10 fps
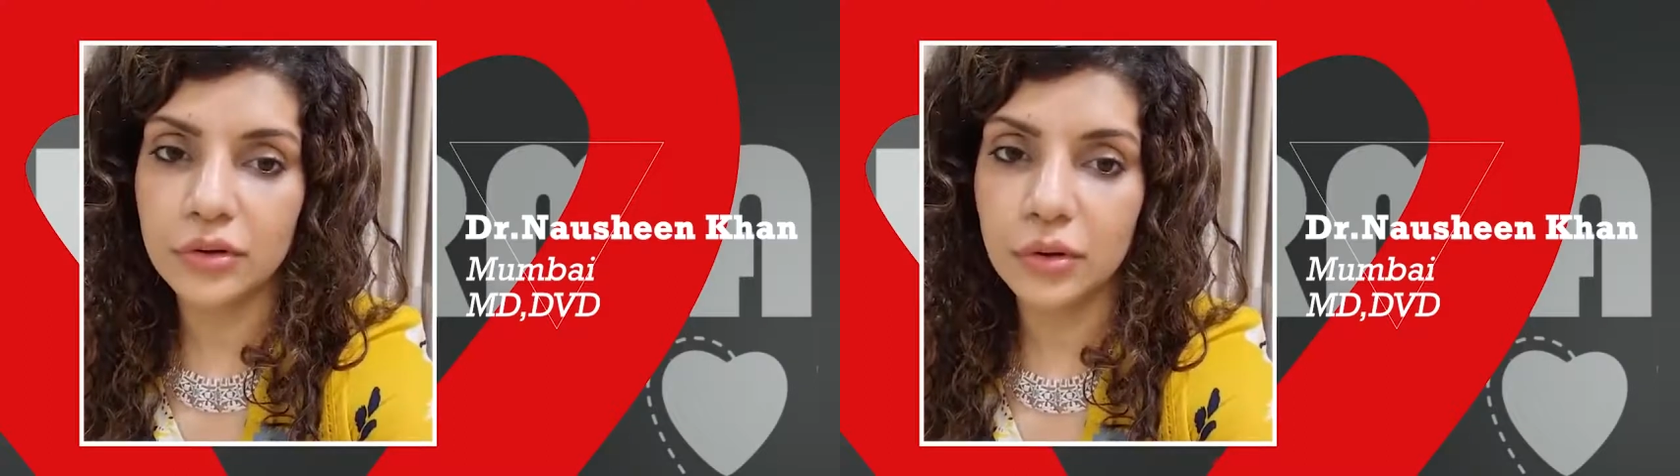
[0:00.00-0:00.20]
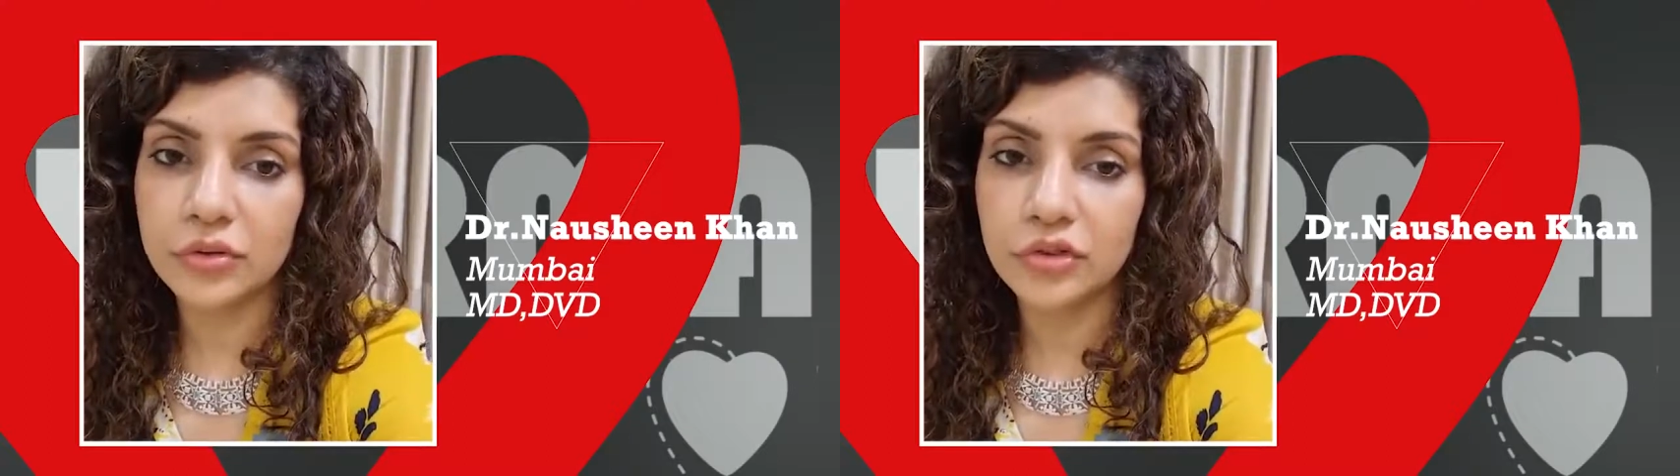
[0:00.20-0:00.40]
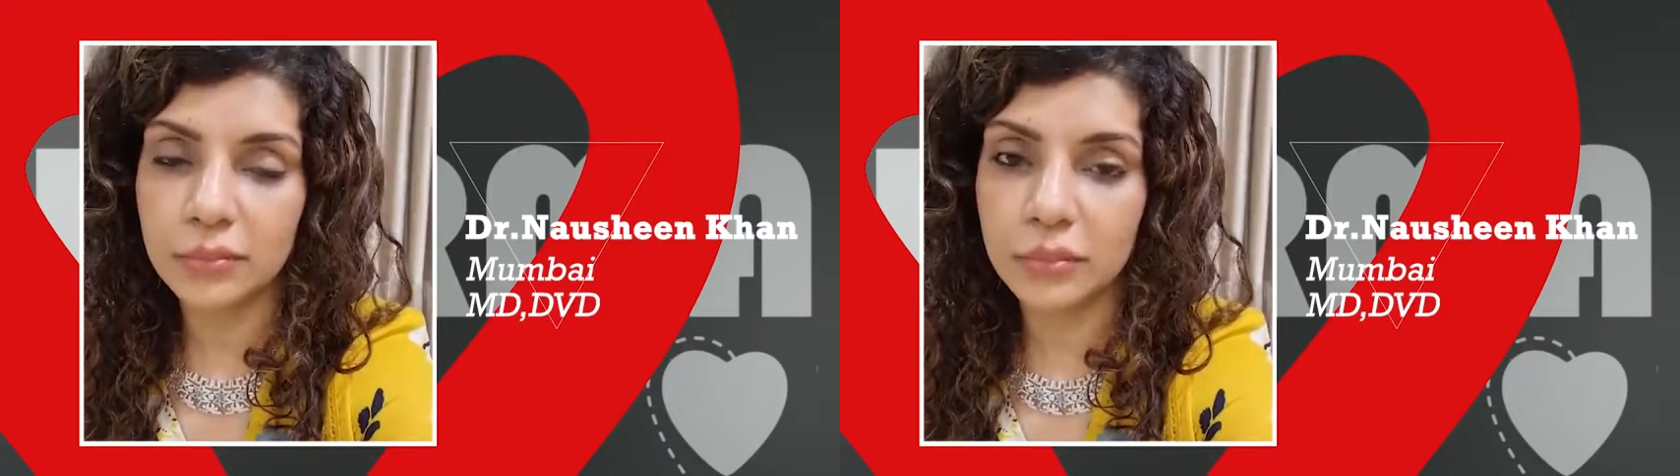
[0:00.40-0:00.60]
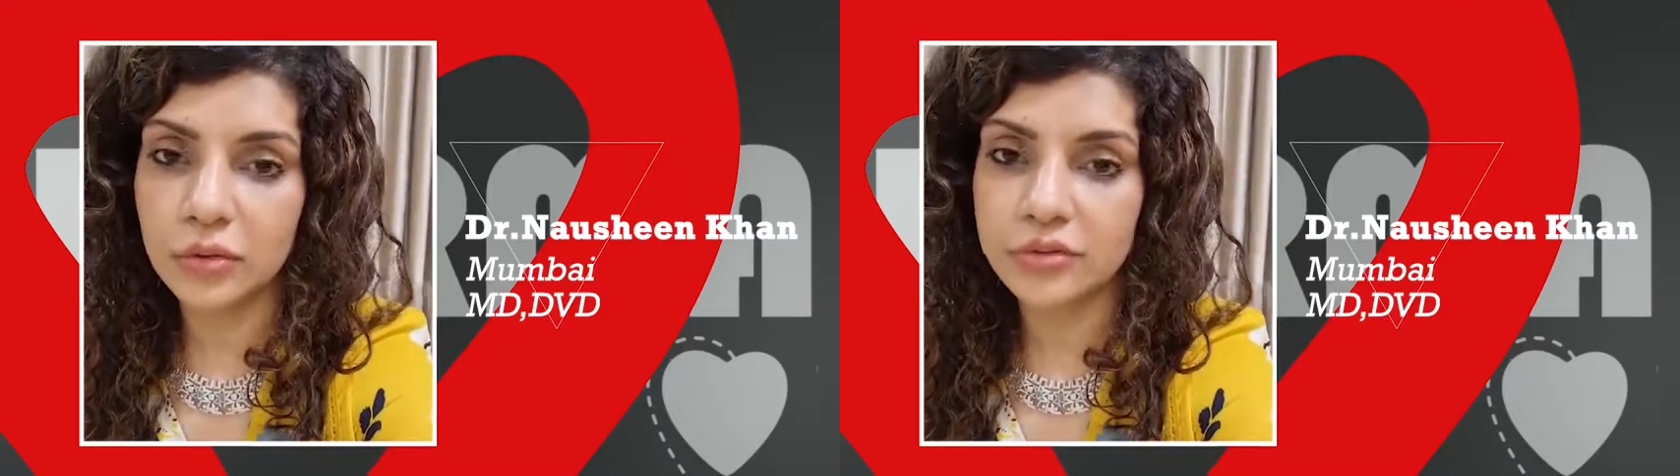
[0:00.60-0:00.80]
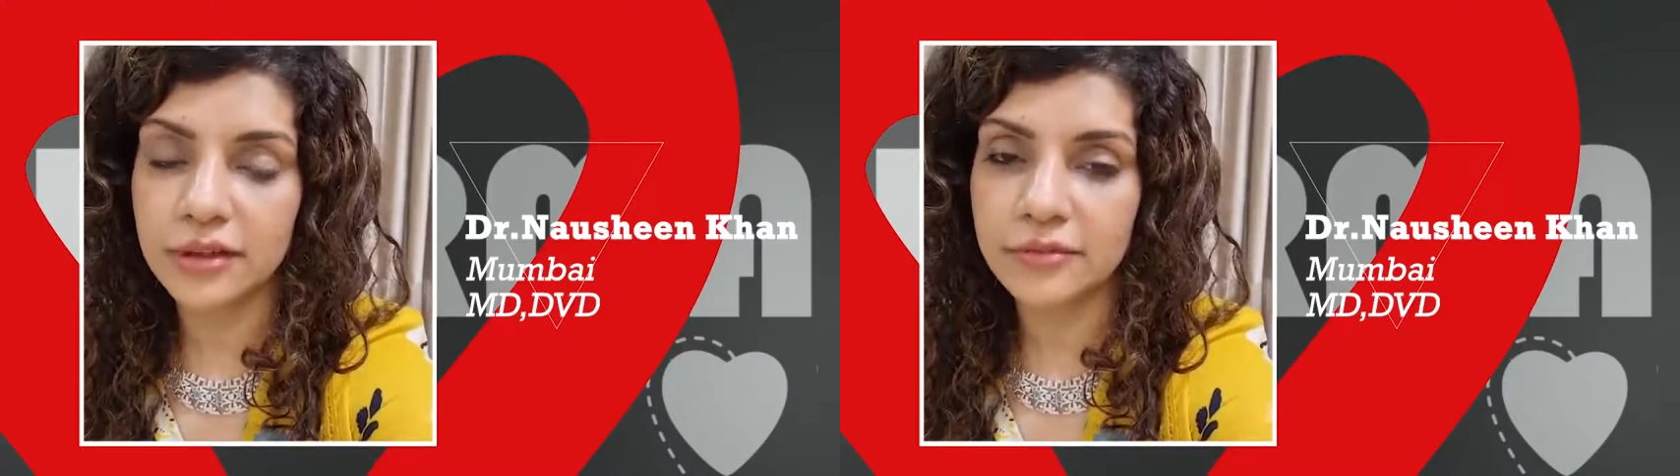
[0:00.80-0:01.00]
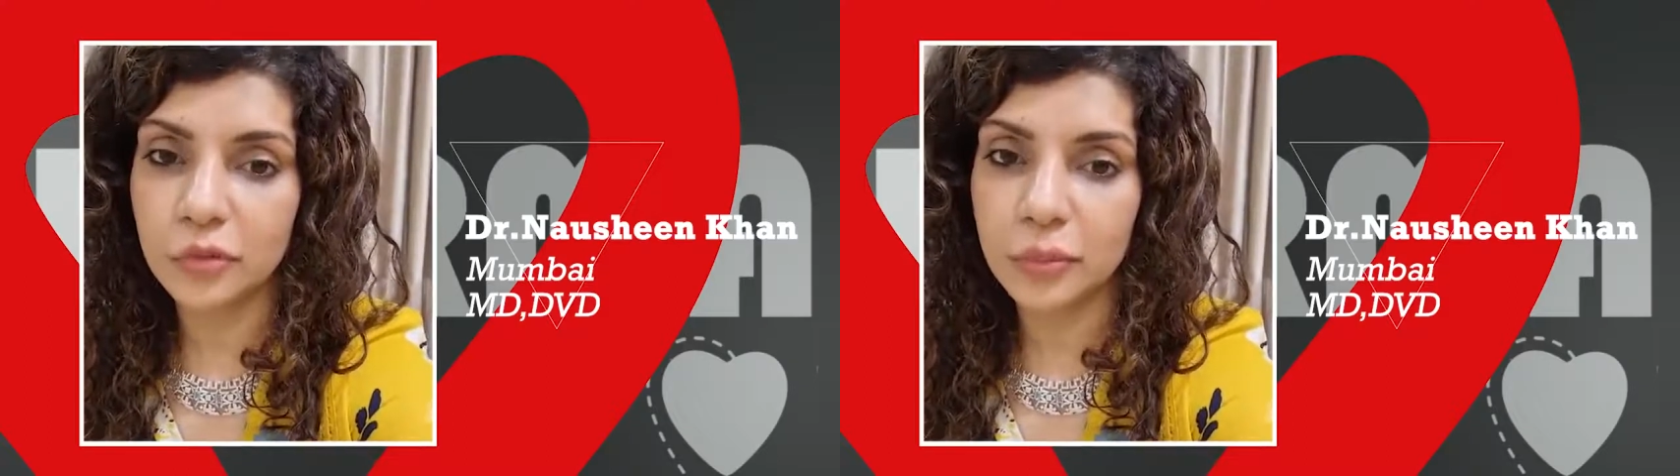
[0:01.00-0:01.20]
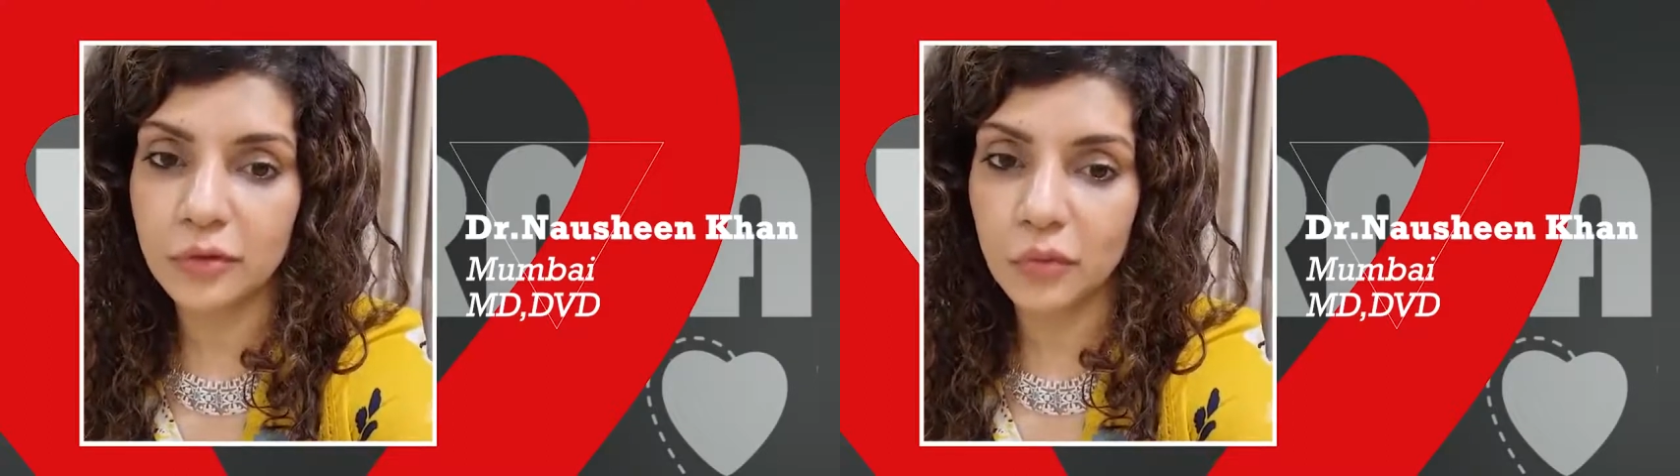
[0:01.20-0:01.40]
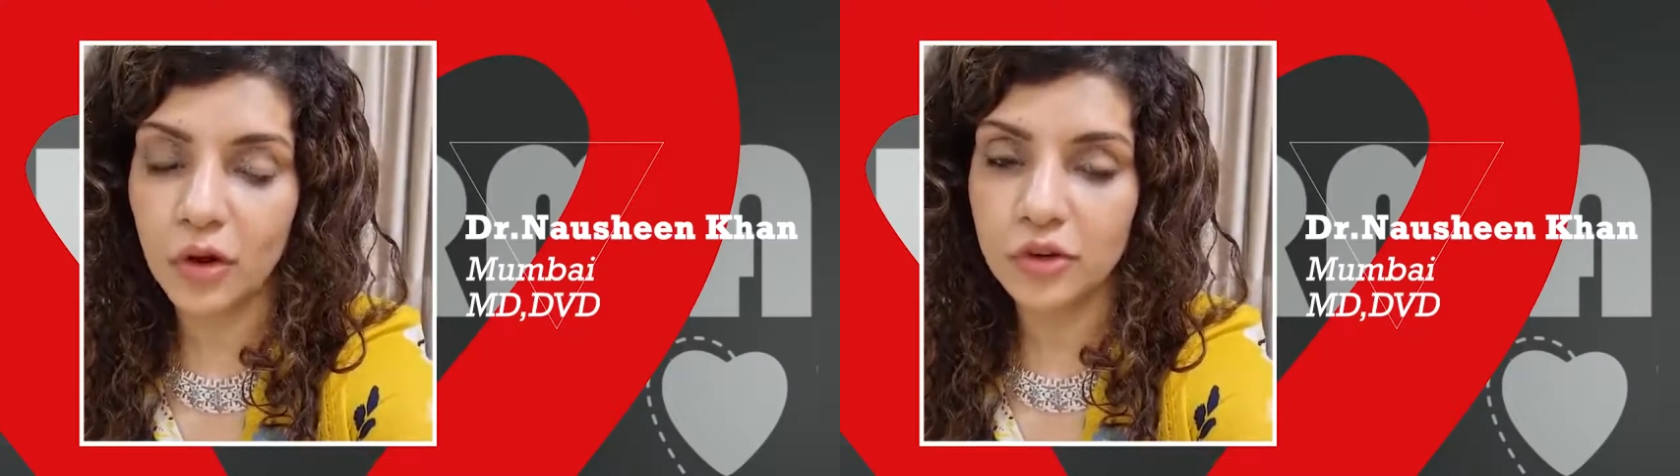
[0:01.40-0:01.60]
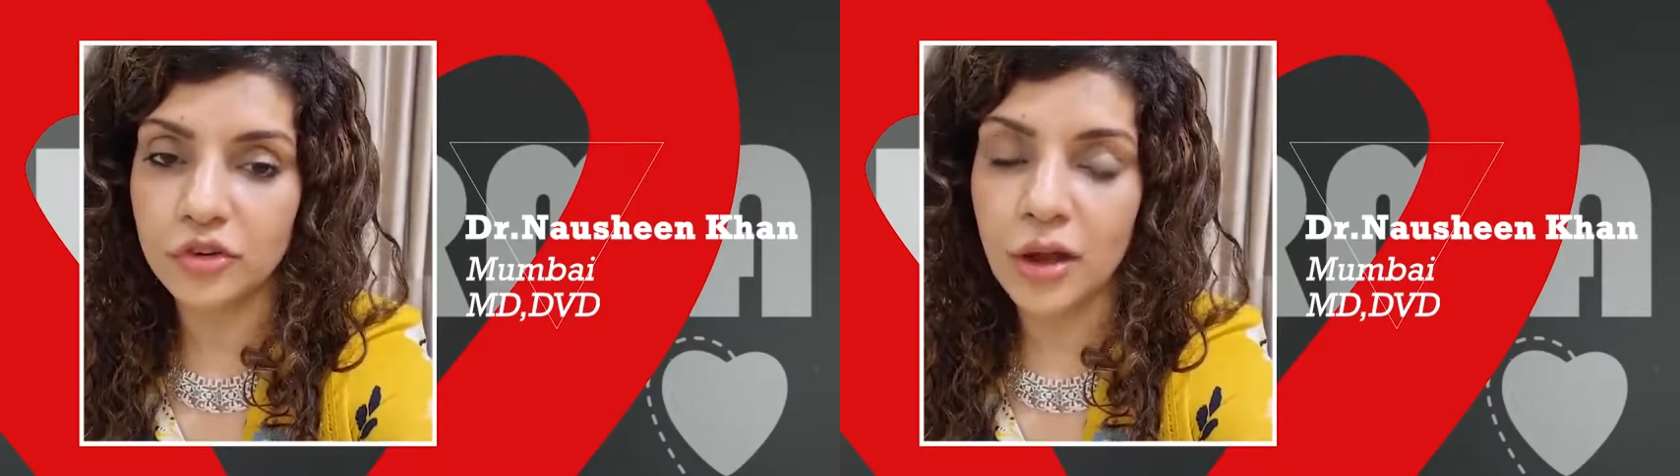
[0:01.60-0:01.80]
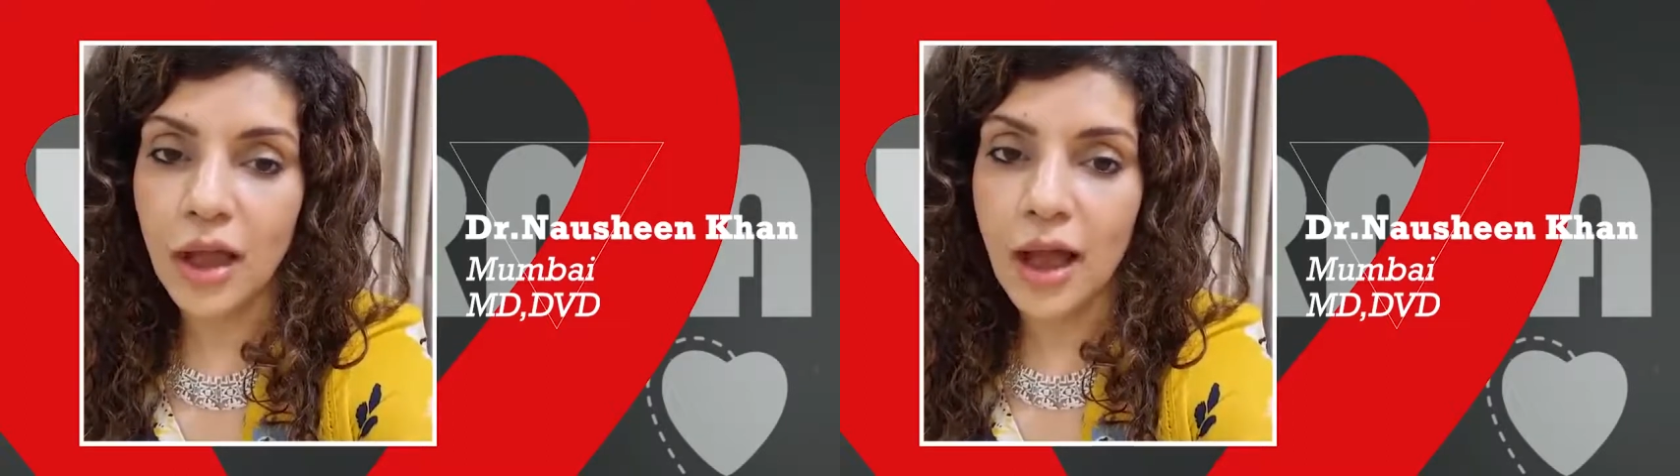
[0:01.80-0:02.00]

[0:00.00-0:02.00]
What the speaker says: Your gym clothes have to be washed